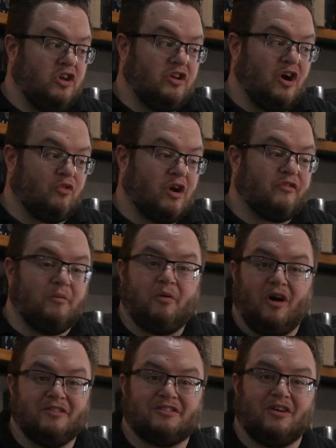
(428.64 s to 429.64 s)
Rick from
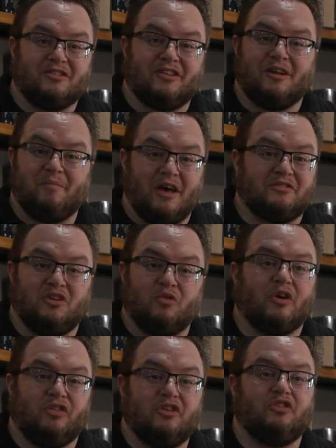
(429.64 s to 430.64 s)
Pawn Star said it best.
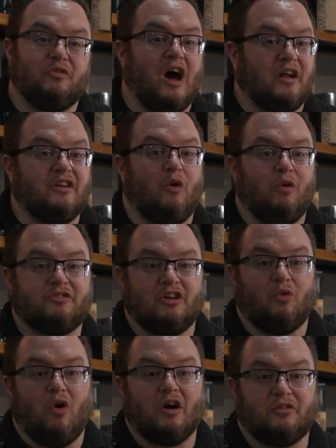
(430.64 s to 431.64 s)
You really do not know what's
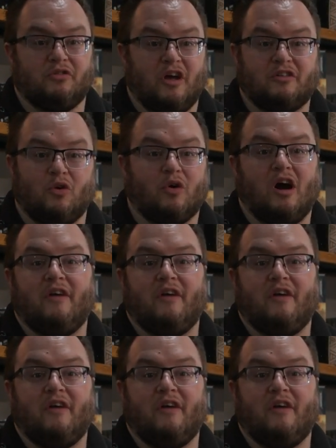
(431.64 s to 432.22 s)
going to walk through that door.